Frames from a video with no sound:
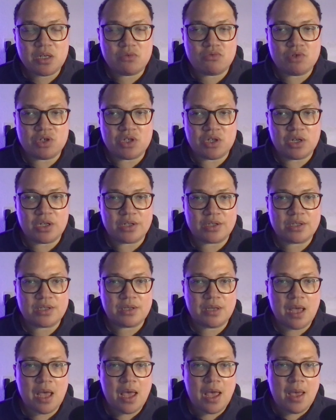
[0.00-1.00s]
results
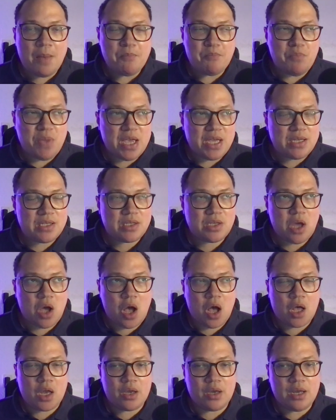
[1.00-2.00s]
based
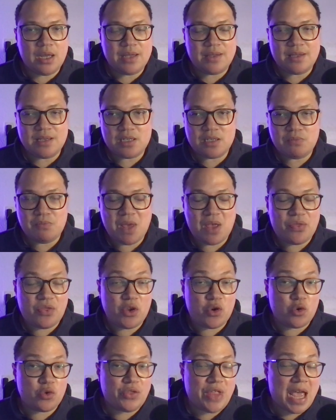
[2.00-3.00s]
on this method
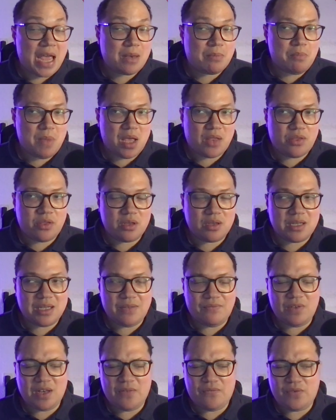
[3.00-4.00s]
or that method,
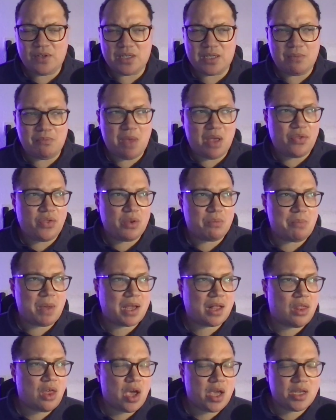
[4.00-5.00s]
even if it's a method my
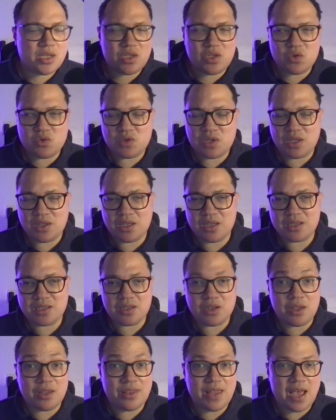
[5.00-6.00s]
client used and this
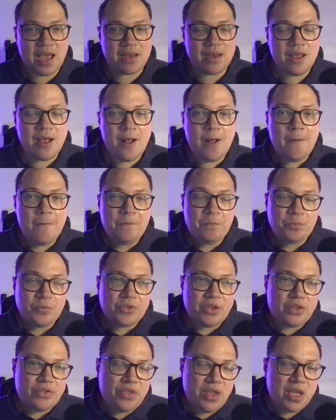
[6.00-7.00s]
and that.
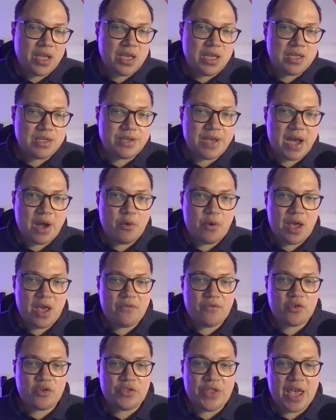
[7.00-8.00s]
The thing is,
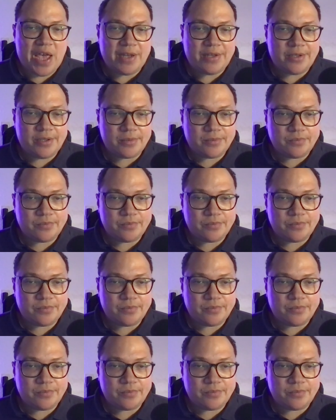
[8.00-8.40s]
however, that